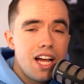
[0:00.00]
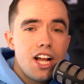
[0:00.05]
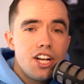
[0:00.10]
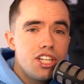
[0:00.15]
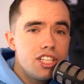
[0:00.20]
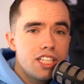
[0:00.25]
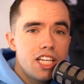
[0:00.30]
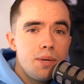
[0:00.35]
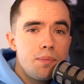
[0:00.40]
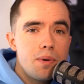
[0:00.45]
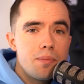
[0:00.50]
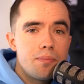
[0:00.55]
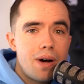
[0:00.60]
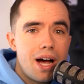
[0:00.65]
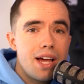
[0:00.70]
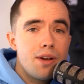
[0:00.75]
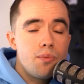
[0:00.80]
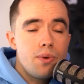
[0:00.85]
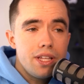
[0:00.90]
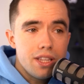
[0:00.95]
Just keep in
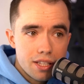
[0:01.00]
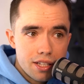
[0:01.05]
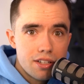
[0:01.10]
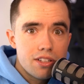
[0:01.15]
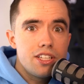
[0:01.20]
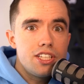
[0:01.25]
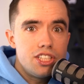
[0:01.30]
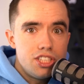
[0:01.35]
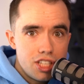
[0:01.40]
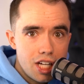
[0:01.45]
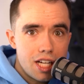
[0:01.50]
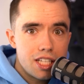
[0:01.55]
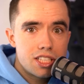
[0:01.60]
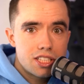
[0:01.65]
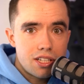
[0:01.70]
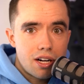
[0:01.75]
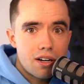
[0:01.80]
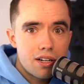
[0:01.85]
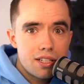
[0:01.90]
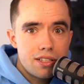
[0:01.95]
mind, we literally just
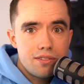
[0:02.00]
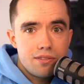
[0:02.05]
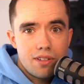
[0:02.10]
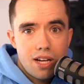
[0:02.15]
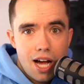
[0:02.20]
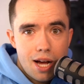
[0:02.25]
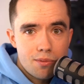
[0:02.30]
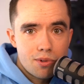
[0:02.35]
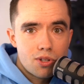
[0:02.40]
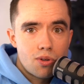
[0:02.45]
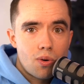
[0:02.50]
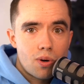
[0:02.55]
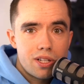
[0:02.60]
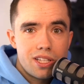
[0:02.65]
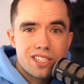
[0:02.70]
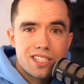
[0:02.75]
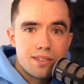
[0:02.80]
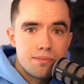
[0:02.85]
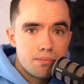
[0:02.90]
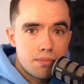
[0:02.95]
started. I'm recording
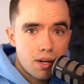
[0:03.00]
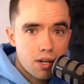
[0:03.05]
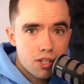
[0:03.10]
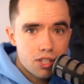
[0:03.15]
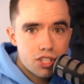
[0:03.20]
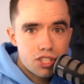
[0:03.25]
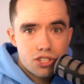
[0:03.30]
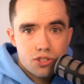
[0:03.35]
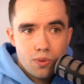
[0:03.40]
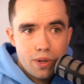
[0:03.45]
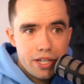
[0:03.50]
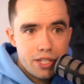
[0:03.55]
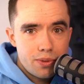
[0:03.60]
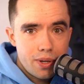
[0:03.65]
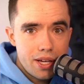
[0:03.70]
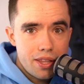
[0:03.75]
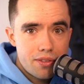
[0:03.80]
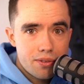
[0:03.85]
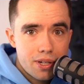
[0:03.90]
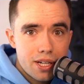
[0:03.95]
this in March
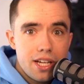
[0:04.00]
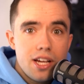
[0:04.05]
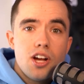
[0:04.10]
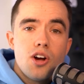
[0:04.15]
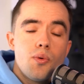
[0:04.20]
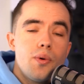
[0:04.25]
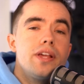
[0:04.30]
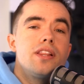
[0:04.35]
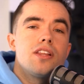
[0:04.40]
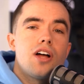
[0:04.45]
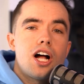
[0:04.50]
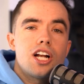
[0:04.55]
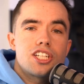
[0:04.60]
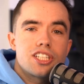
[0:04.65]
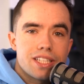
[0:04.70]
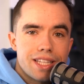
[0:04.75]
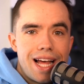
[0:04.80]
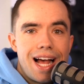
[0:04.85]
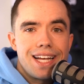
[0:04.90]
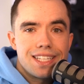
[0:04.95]
2023. We
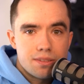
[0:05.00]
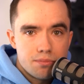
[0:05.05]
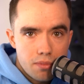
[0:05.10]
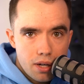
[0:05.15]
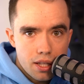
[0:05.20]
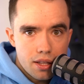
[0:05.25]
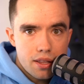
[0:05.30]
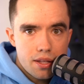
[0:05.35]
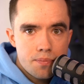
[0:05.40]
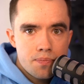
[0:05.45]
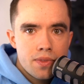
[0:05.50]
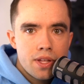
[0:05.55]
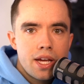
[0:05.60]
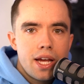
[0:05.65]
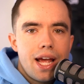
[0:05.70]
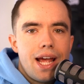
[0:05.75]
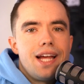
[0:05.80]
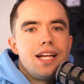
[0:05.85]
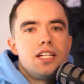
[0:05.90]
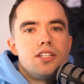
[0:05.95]
launched last month,
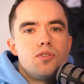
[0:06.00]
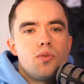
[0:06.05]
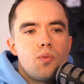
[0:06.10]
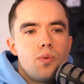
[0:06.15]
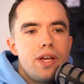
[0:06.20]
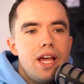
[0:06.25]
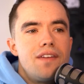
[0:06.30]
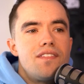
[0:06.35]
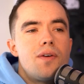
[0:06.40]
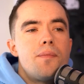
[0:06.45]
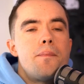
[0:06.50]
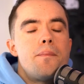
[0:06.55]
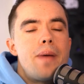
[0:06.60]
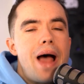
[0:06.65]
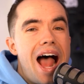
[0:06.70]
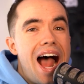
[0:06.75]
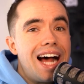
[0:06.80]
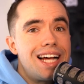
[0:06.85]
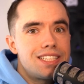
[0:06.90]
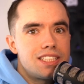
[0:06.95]
and we have a
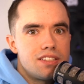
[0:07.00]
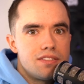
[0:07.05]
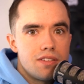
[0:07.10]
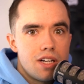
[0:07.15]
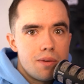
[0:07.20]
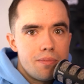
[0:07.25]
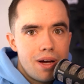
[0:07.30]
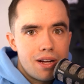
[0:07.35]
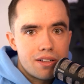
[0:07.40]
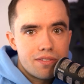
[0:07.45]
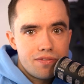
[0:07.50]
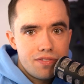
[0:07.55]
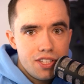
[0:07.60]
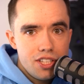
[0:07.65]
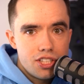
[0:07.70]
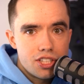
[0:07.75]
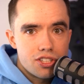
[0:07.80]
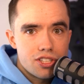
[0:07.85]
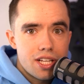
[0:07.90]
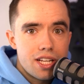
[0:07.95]
massive amount of
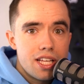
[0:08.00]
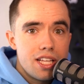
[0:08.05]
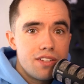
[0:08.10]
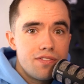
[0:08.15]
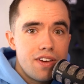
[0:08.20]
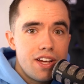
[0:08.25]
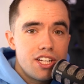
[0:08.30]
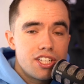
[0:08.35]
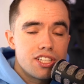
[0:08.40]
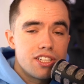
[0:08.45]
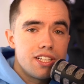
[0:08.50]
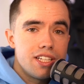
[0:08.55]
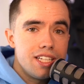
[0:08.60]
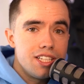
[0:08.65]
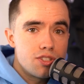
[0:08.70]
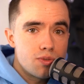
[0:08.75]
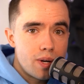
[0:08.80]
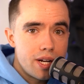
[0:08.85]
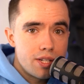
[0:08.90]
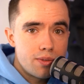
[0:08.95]
features and innovation in
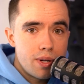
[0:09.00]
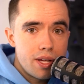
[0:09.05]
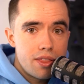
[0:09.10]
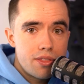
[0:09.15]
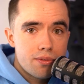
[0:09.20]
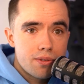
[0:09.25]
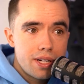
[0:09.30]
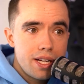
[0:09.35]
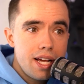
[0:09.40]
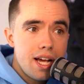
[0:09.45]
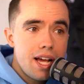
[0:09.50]
2023